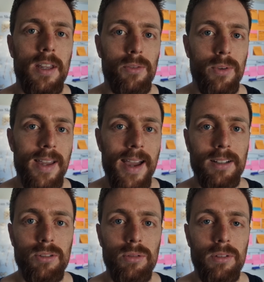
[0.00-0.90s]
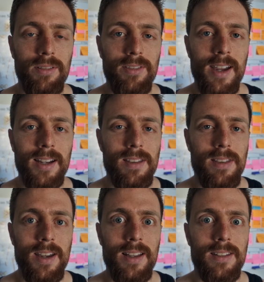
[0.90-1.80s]
they react to the
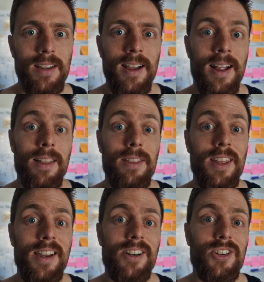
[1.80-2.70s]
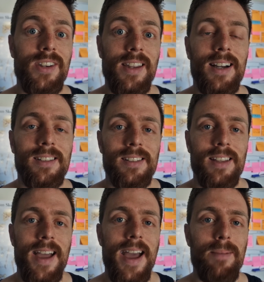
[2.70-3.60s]
fact that they are not
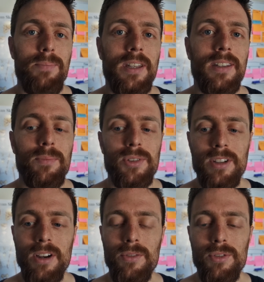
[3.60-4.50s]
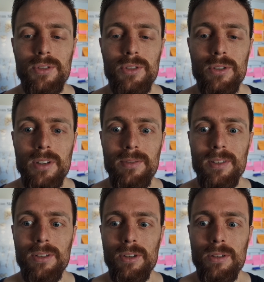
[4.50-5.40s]
happy themselves. You know,
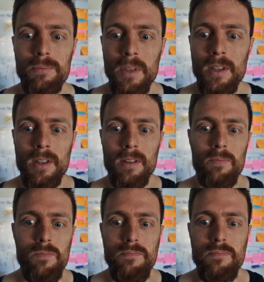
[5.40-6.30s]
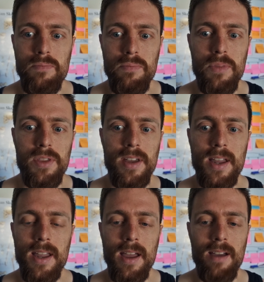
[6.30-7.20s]
even though
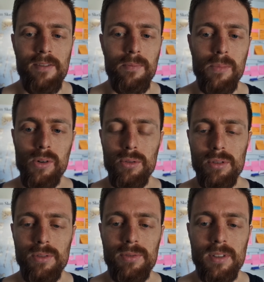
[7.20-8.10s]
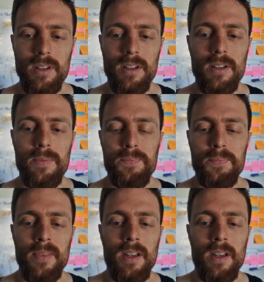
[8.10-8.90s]
they have most of the